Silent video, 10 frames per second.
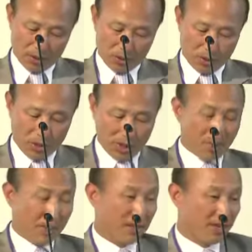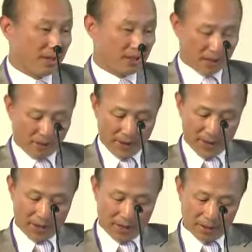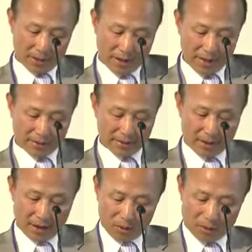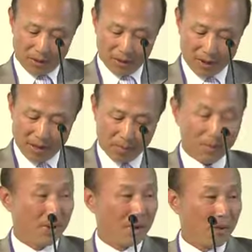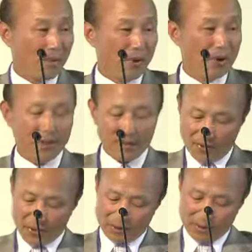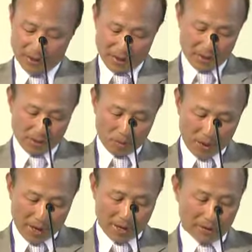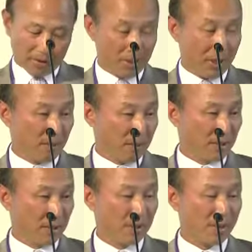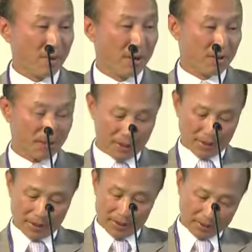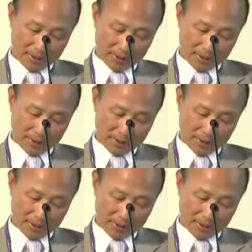social media is a very dense ecosystem where different players live in symbiosis.